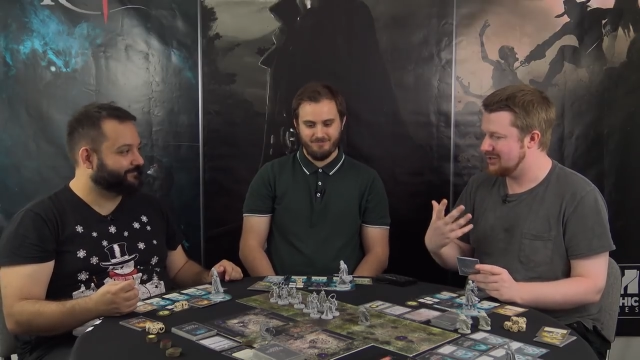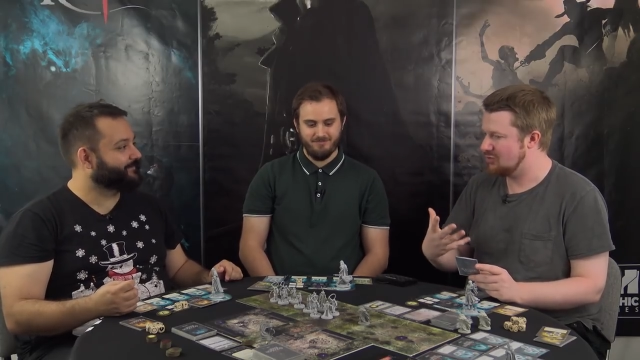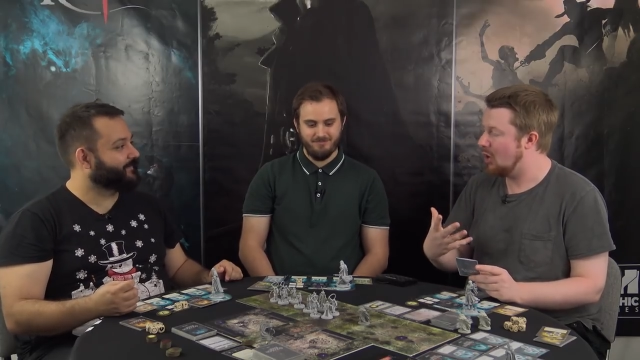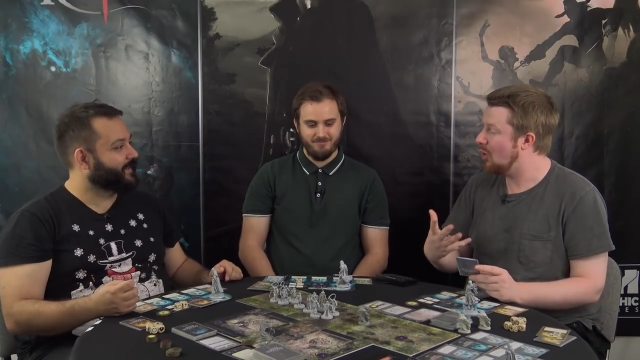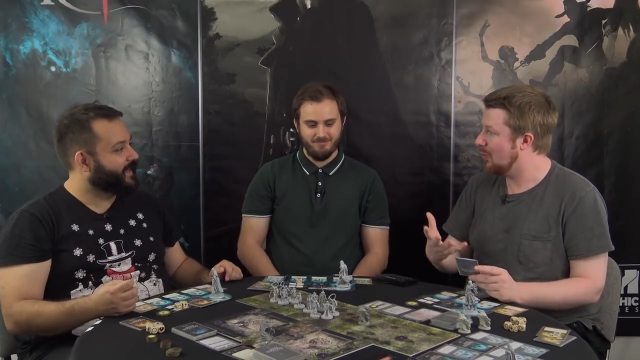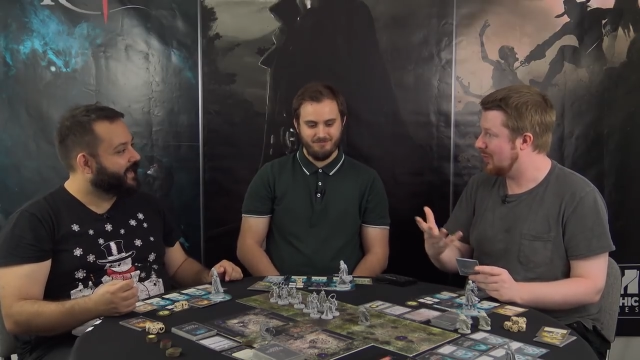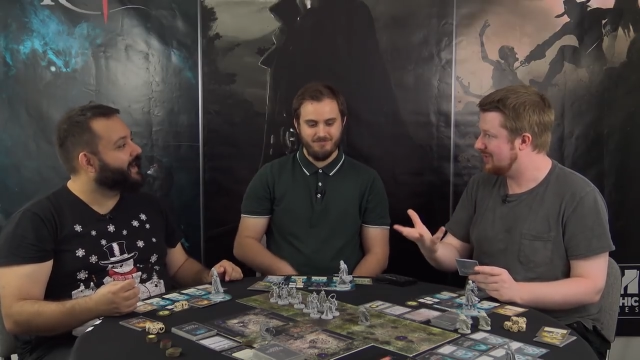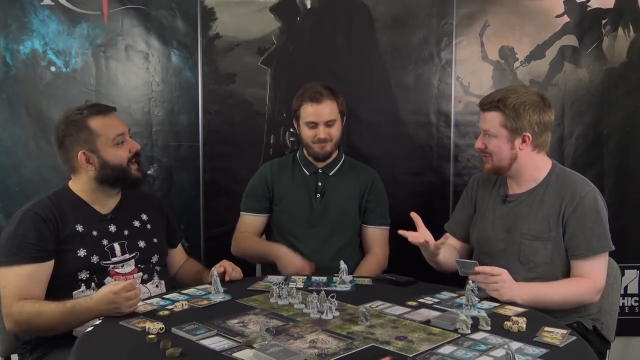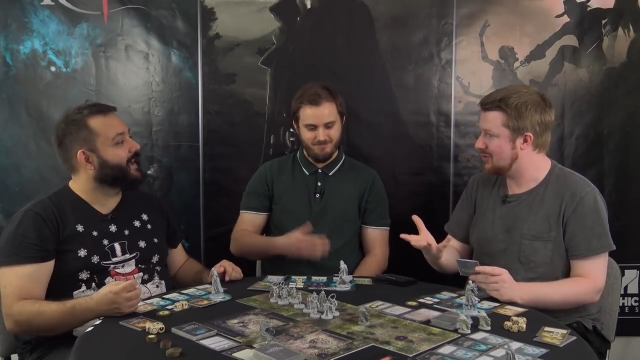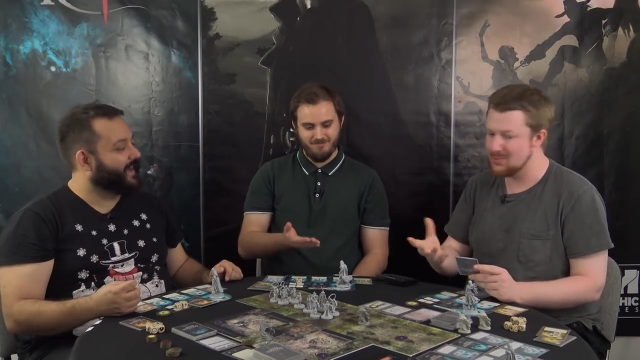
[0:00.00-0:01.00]
Speaker 1: is wrong with this
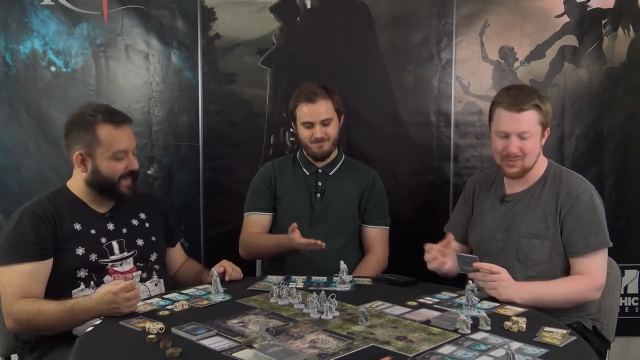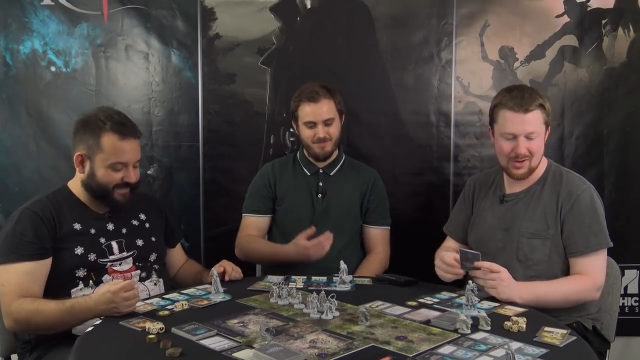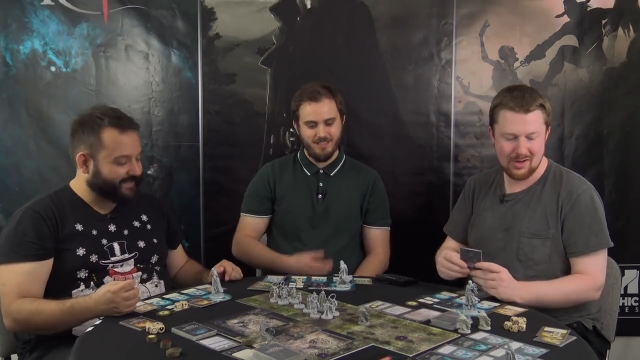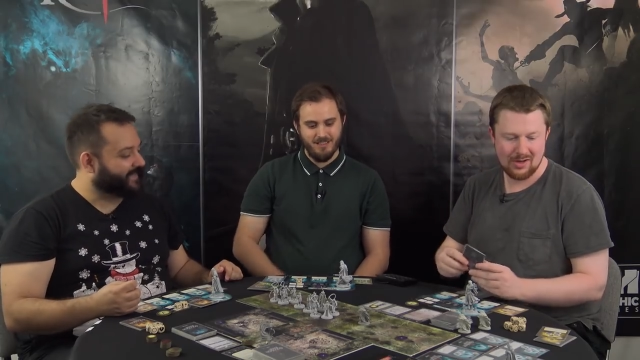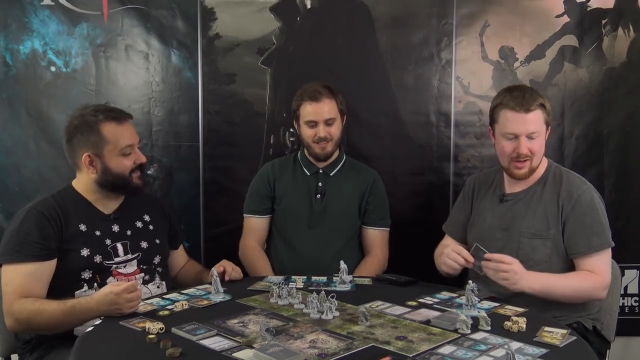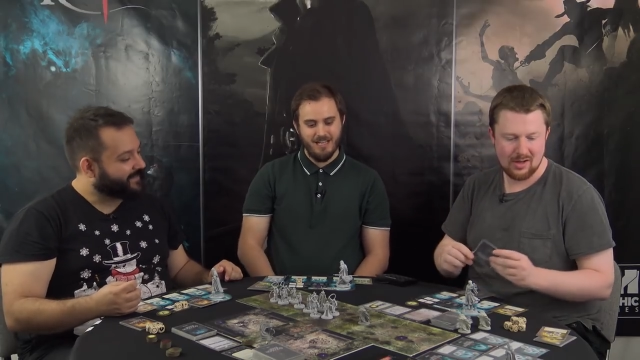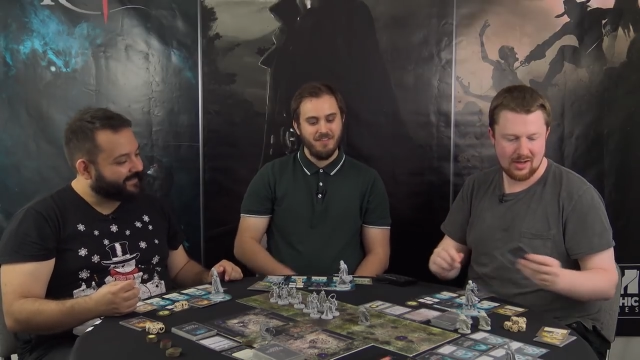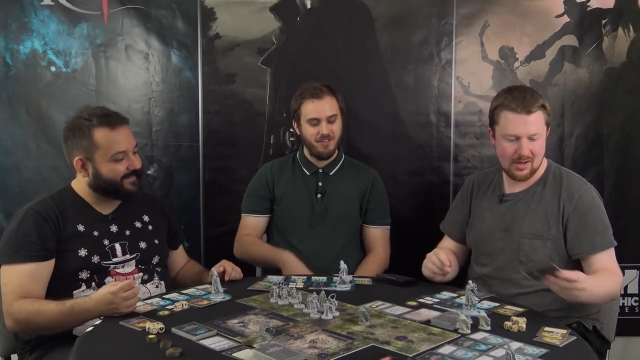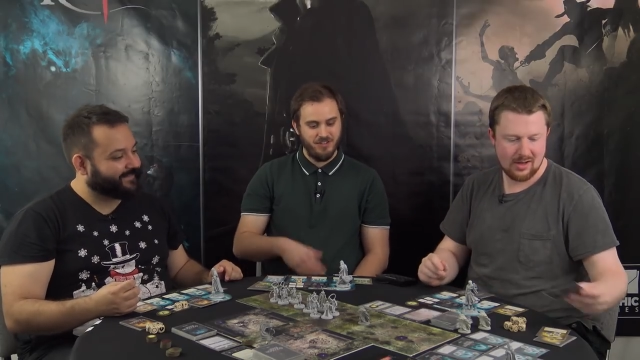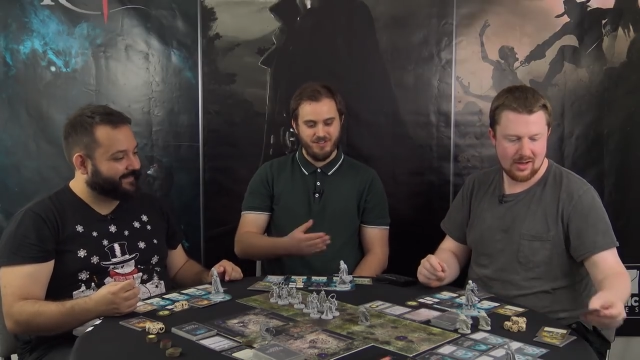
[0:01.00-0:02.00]
tomb.
Speaker 2: Exactly. And the
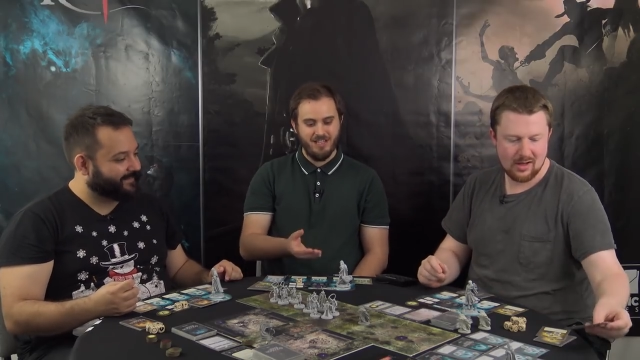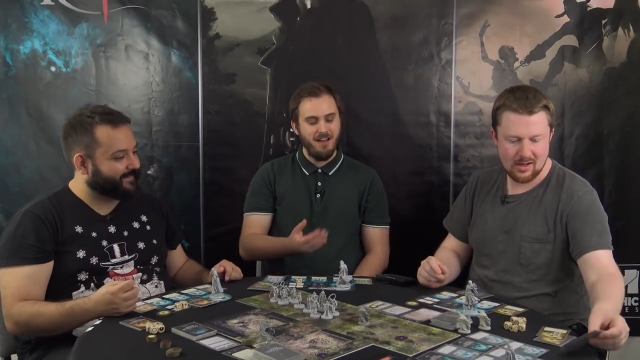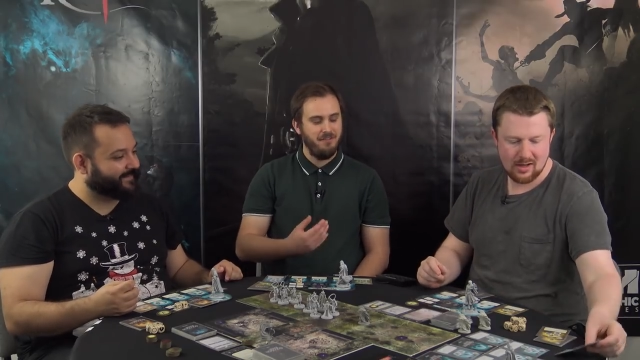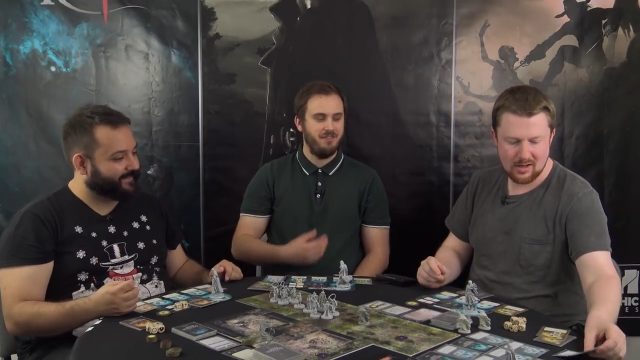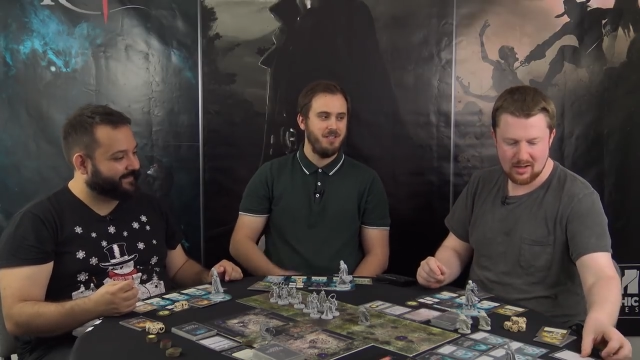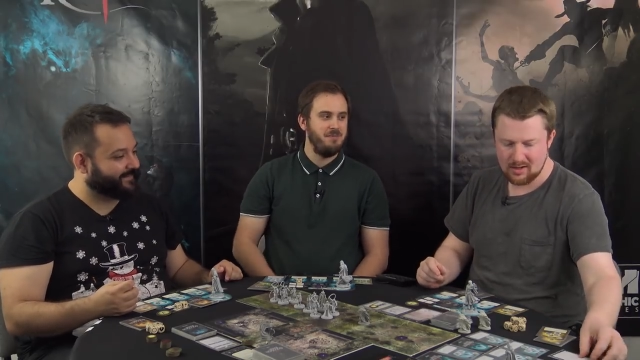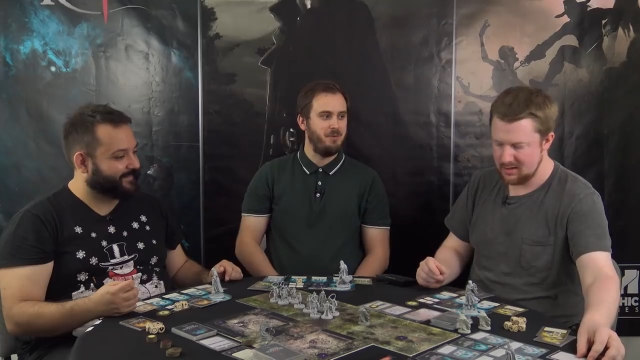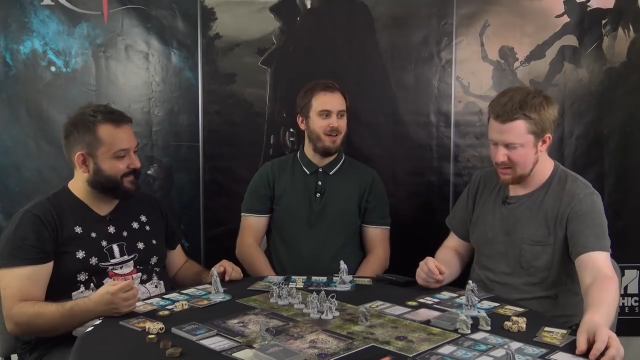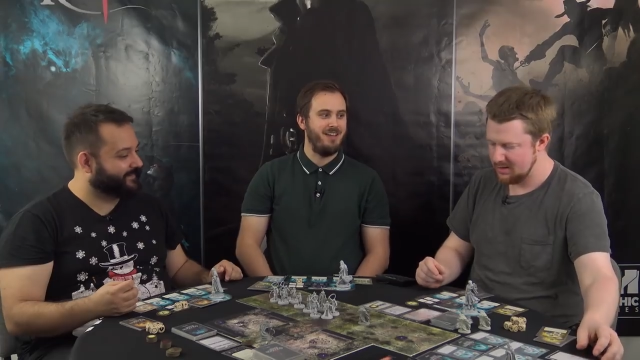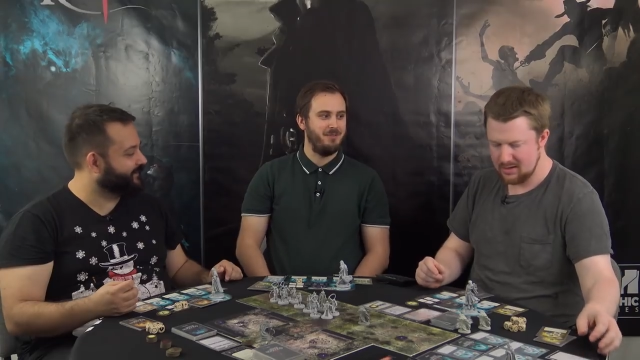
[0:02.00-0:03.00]
staff seems
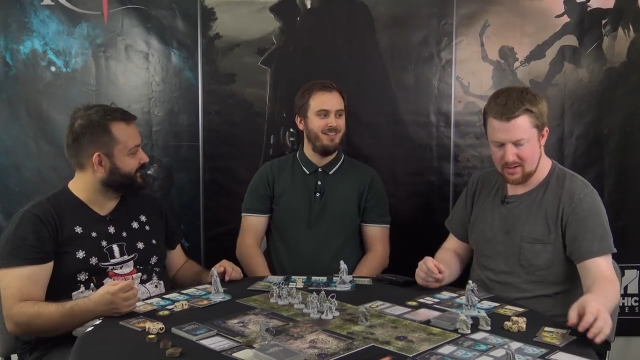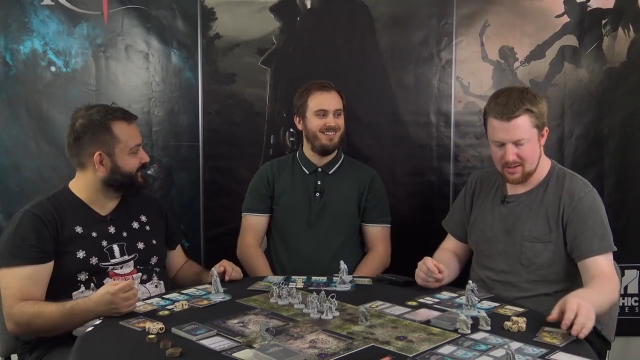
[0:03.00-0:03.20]
aware as well.